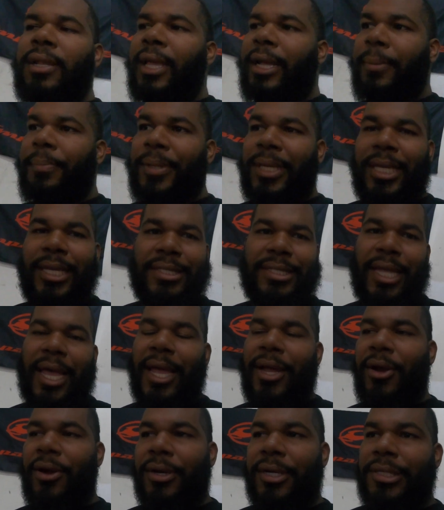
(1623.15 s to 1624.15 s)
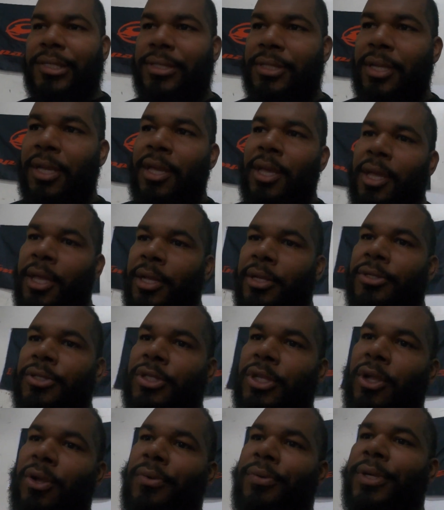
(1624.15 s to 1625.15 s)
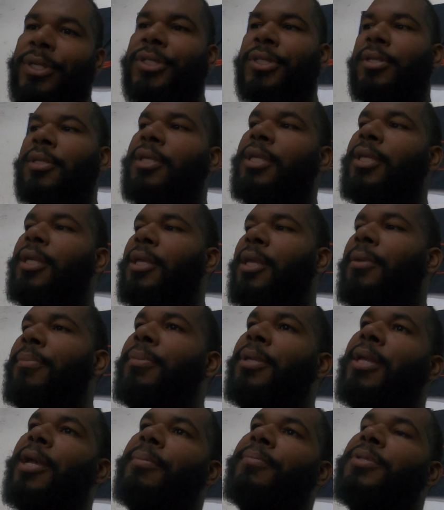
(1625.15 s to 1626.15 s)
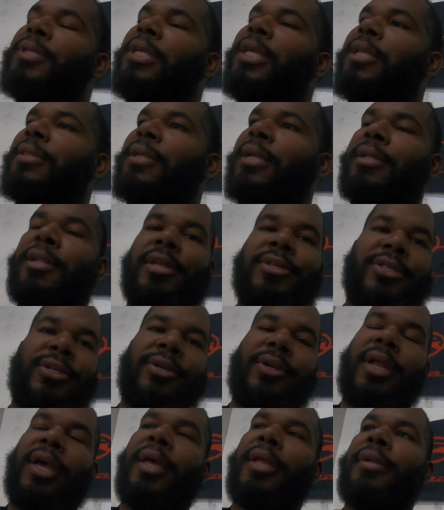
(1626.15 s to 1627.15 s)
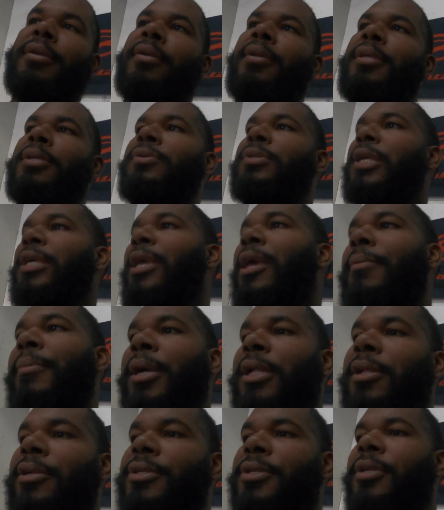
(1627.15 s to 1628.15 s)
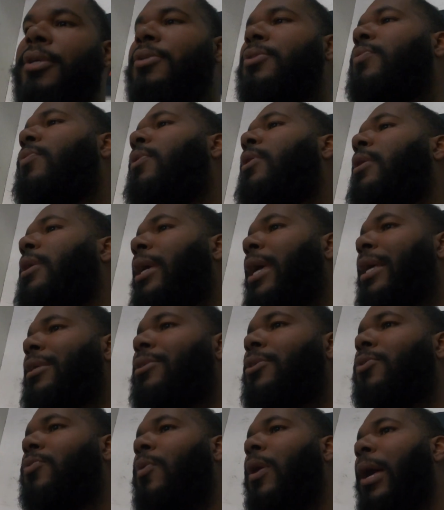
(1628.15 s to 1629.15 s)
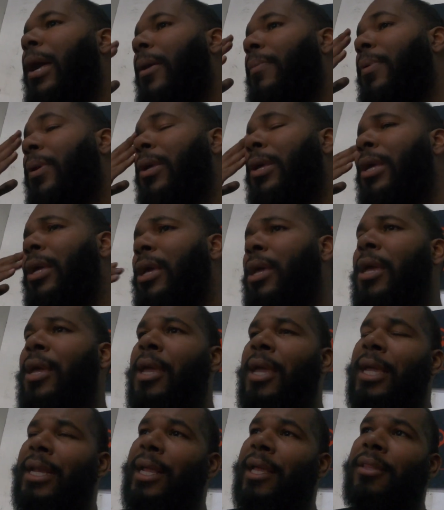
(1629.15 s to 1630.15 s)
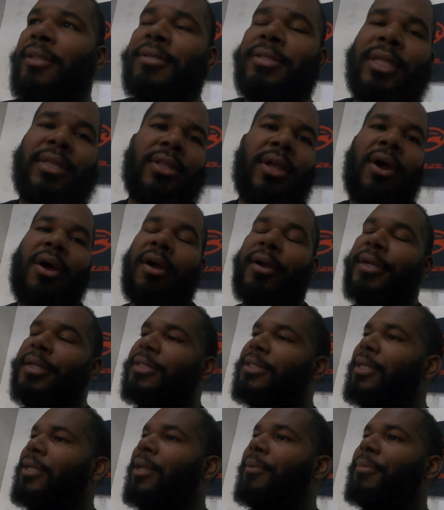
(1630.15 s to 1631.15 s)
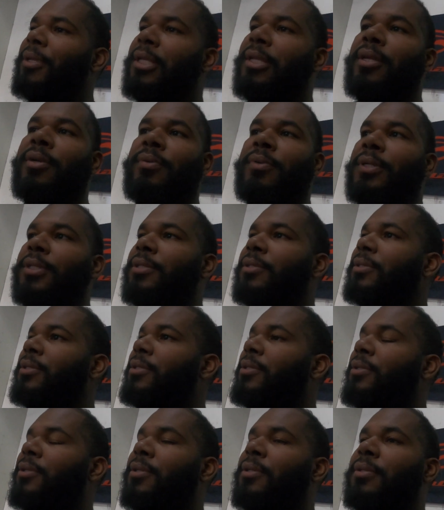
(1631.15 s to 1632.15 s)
it, like a PSI harness. So originally he hit me up to get the cluster done. He was like, yeah, my cluster doesn't work. It has a swap. And I looked at the harness and I mean, it was,